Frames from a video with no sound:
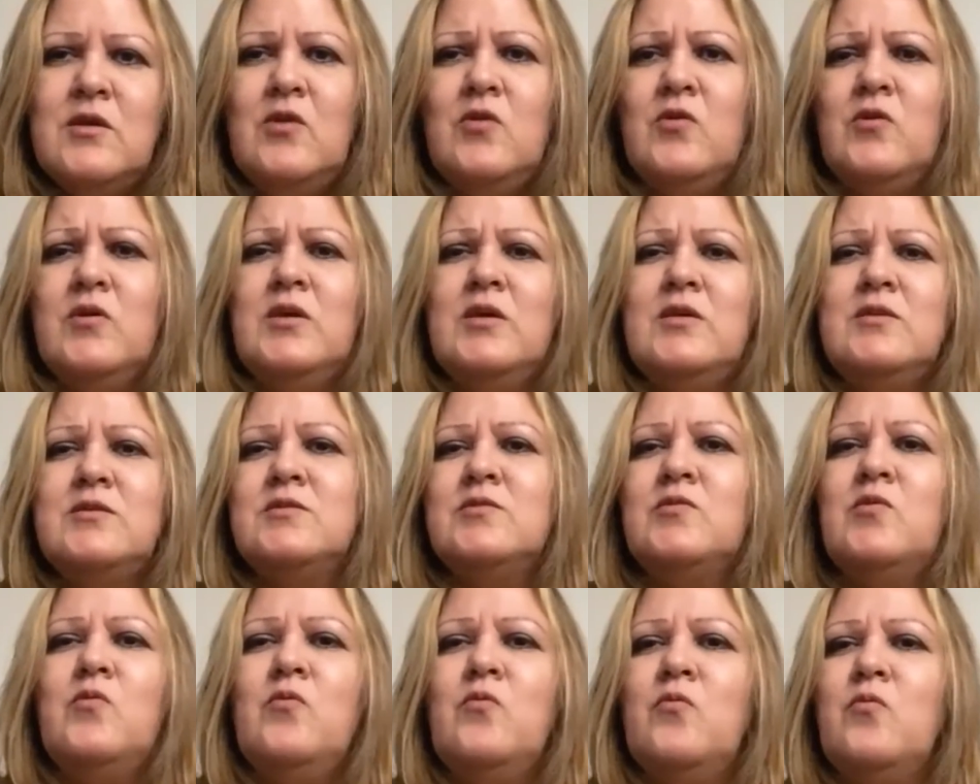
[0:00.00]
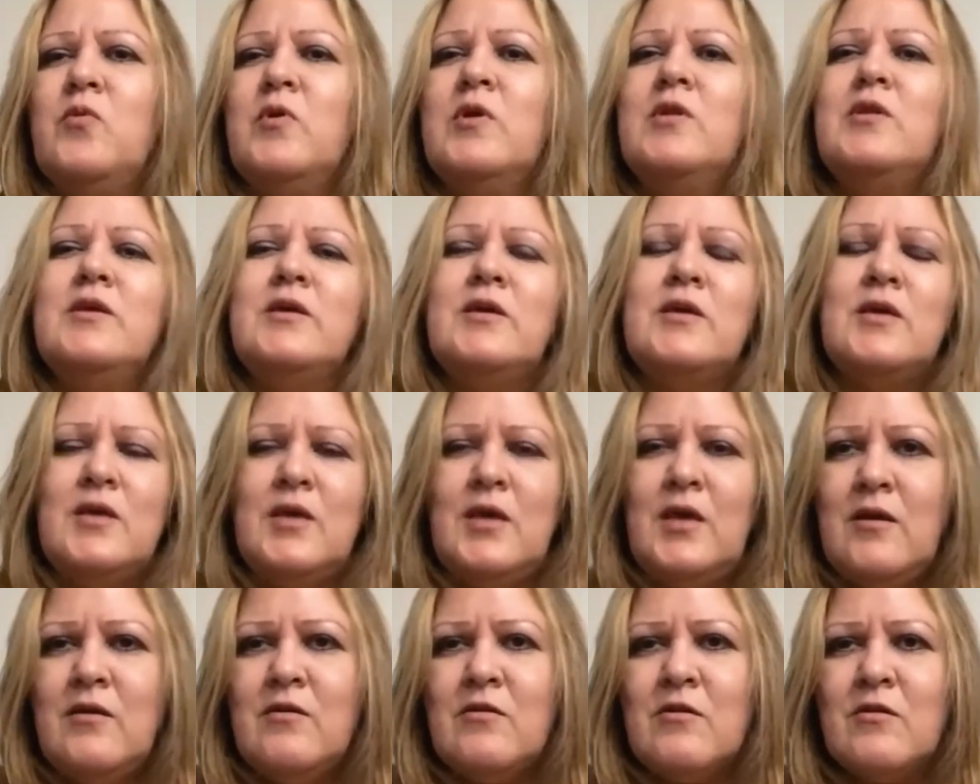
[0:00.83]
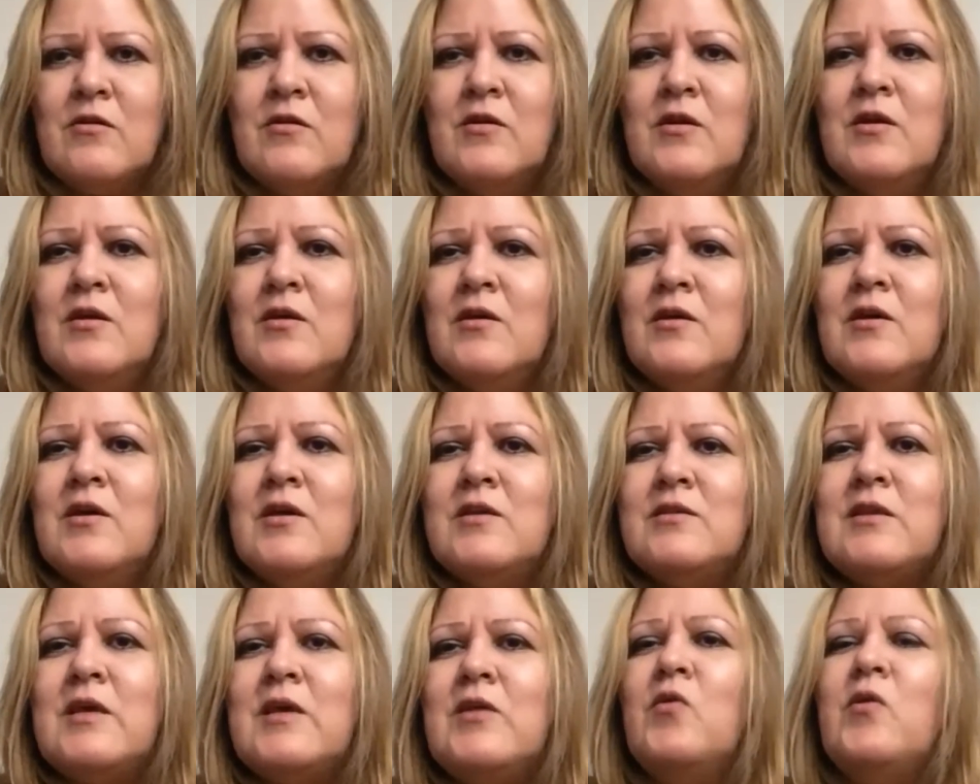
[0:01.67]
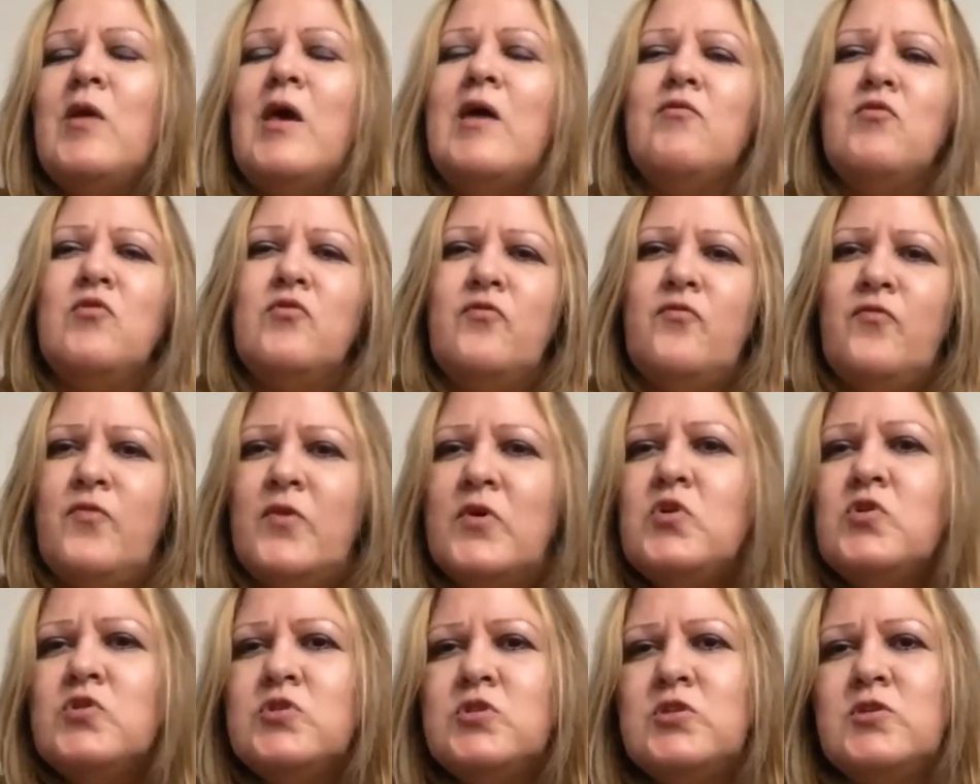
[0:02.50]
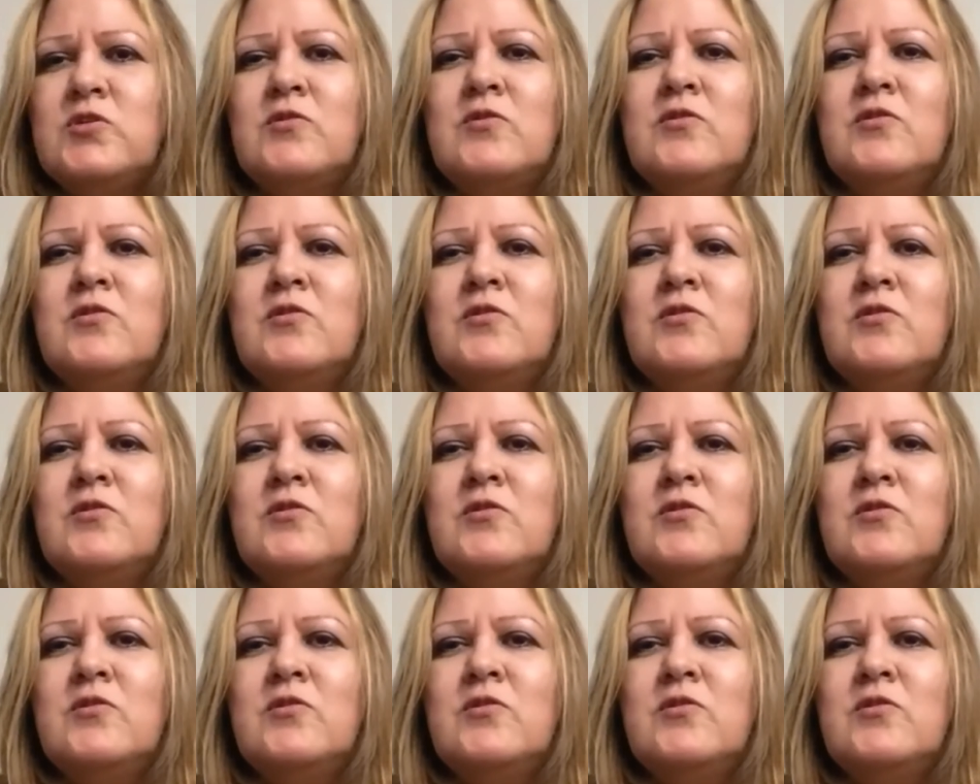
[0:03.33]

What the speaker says: Kids don't really care. They don't have a filter.